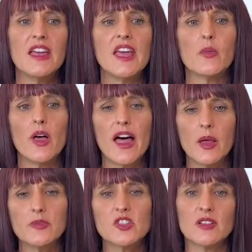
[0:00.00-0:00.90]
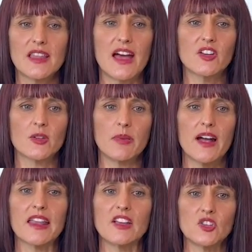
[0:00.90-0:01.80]
It will help to allow your
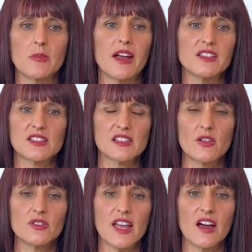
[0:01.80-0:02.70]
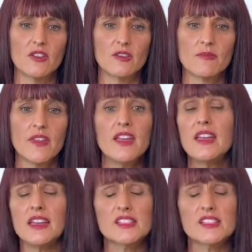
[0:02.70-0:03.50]
body and your mind to slow down. It's